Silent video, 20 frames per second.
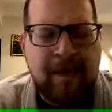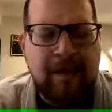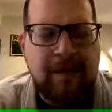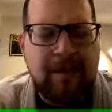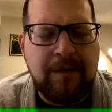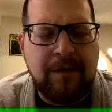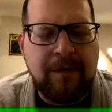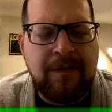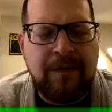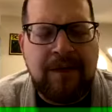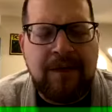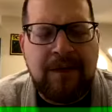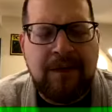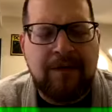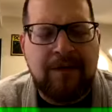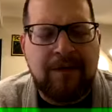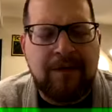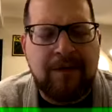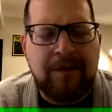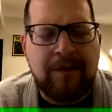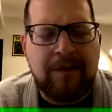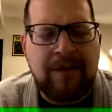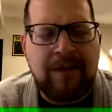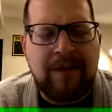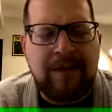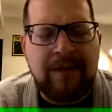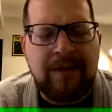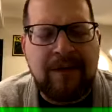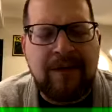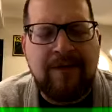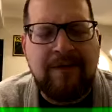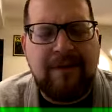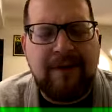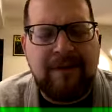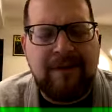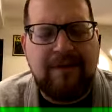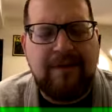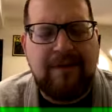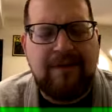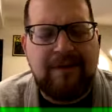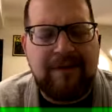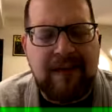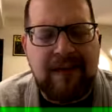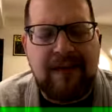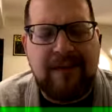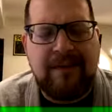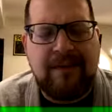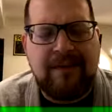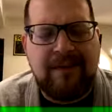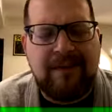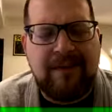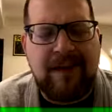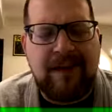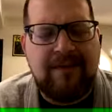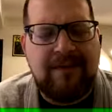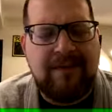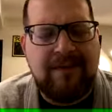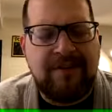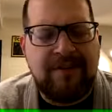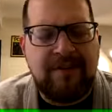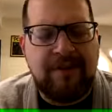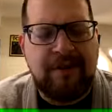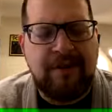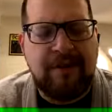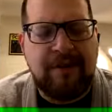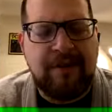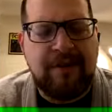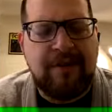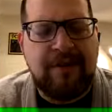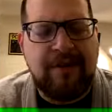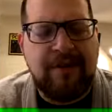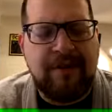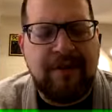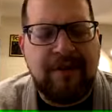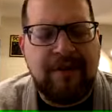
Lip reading: Lord, thank you for giving us this day to dive into your word.